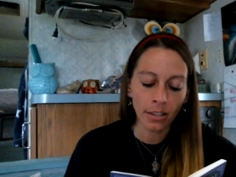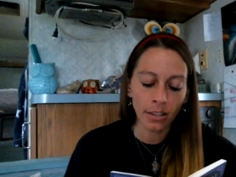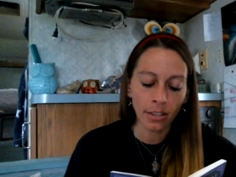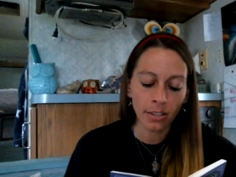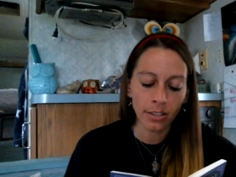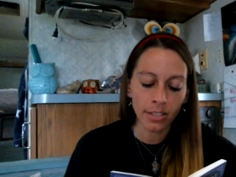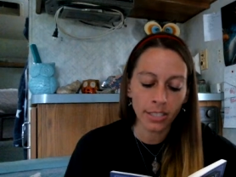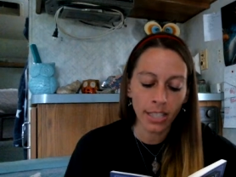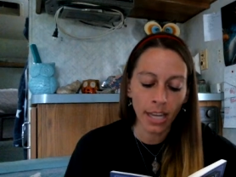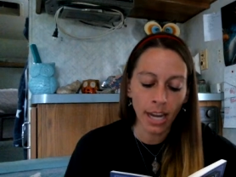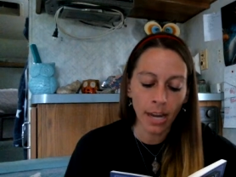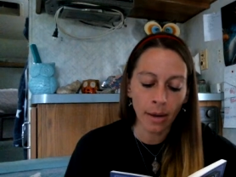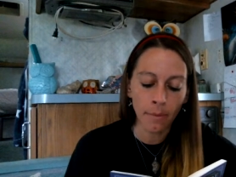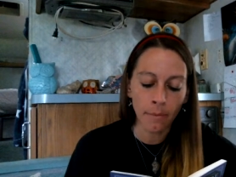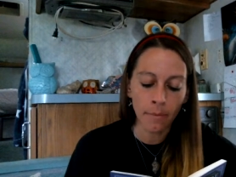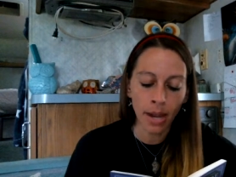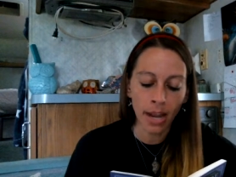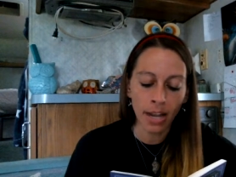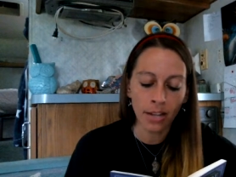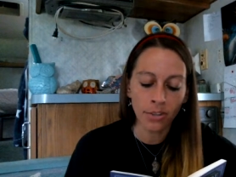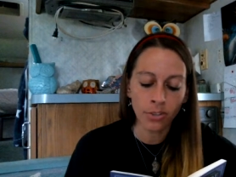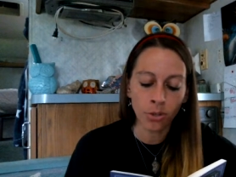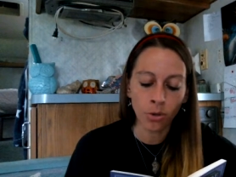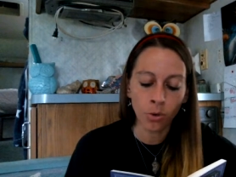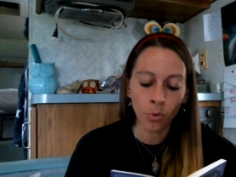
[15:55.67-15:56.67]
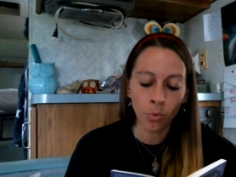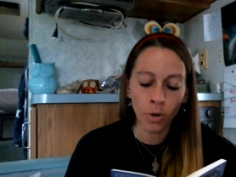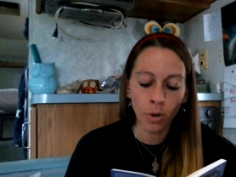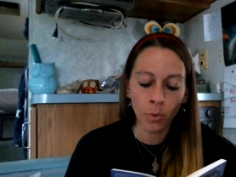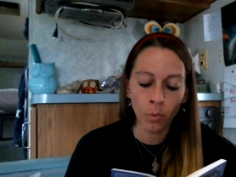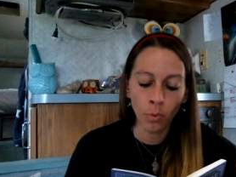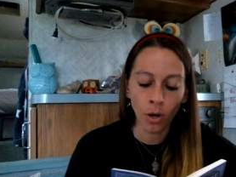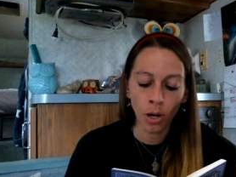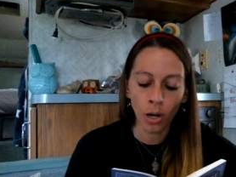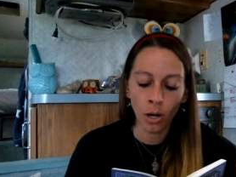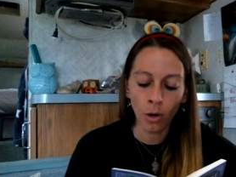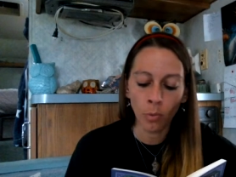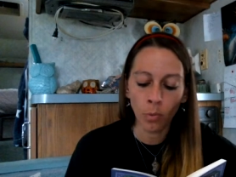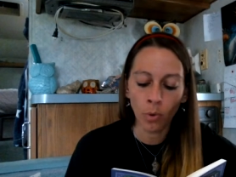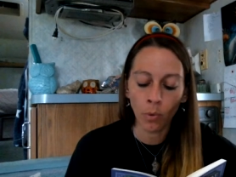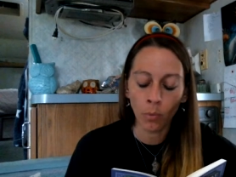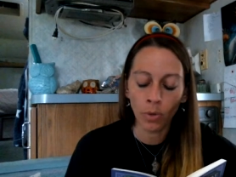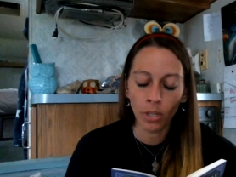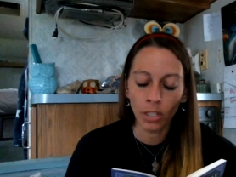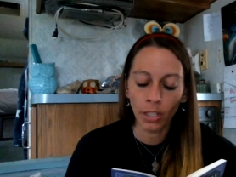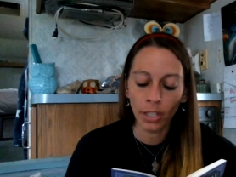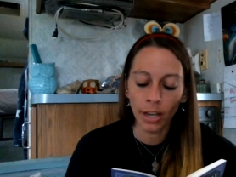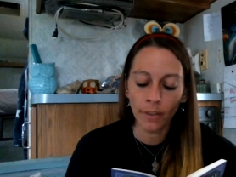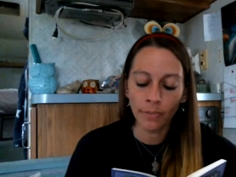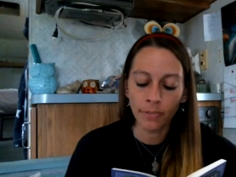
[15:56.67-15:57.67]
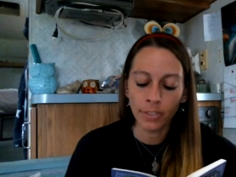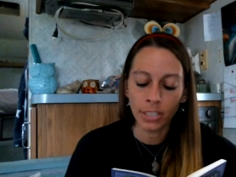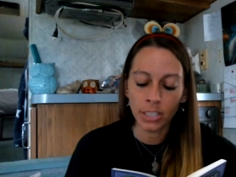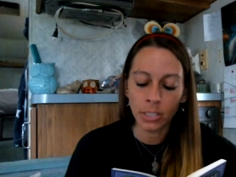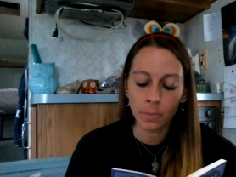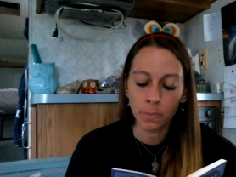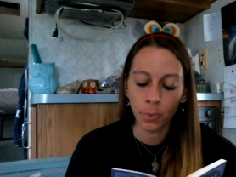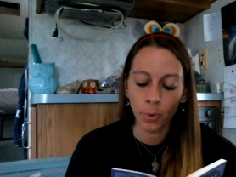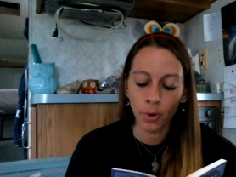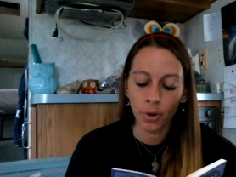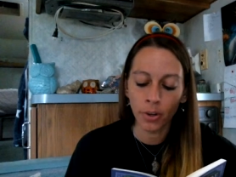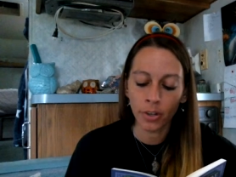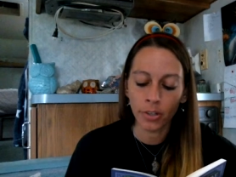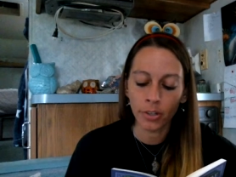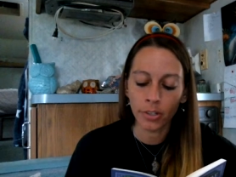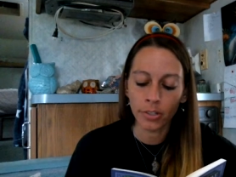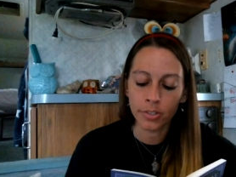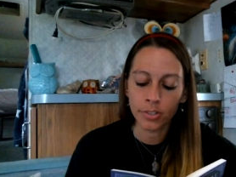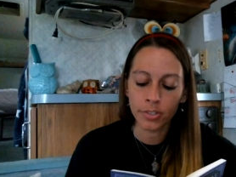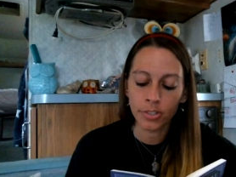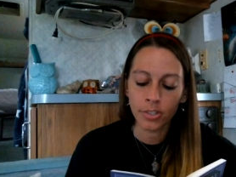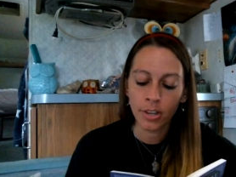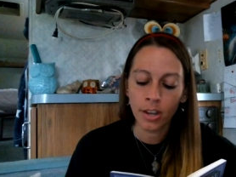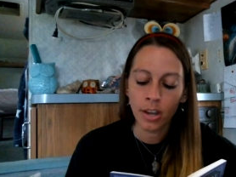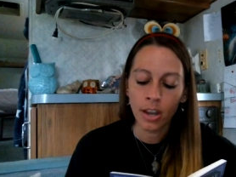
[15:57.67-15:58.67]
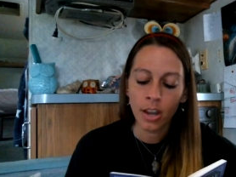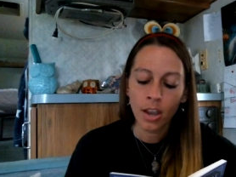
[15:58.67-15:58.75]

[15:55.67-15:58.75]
the same as who we were when we left its borders.